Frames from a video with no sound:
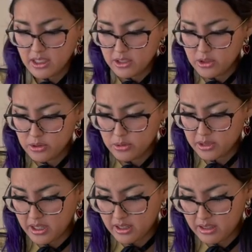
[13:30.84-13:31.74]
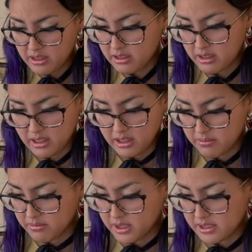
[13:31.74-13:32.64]
you can
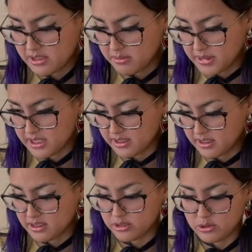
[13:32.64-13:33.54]
um, customize it